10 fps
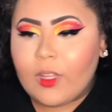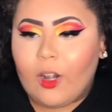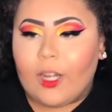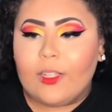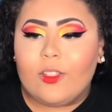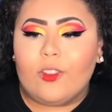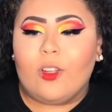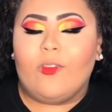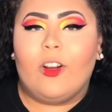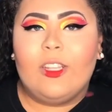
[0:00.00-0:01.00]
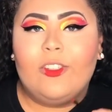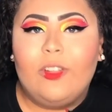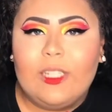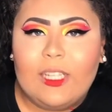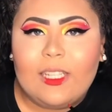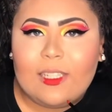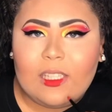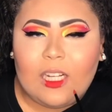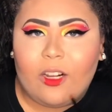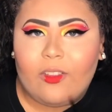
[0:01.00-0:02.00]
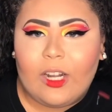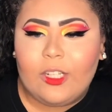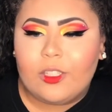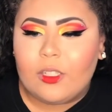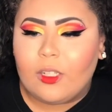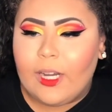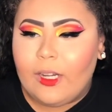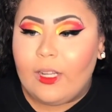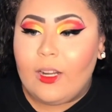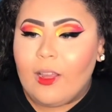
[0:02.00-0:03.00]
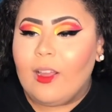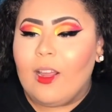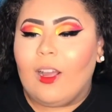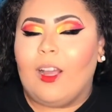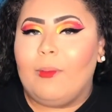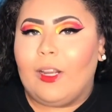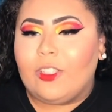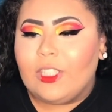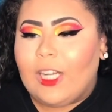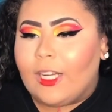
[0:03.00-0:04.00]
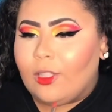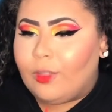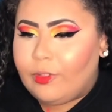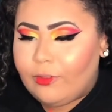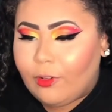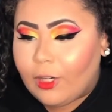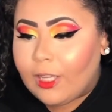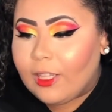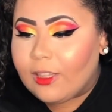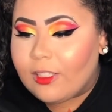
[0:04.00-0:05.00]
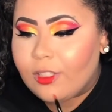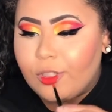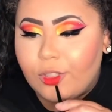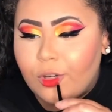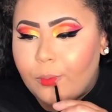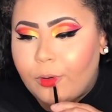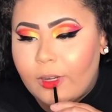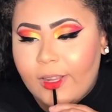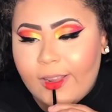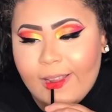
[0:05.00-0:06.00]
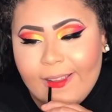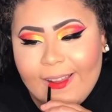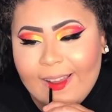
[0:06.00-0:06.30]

All right, so, so far that you can see this is the color that I just created. I'm actually kind of living for it. I think this is so pretty.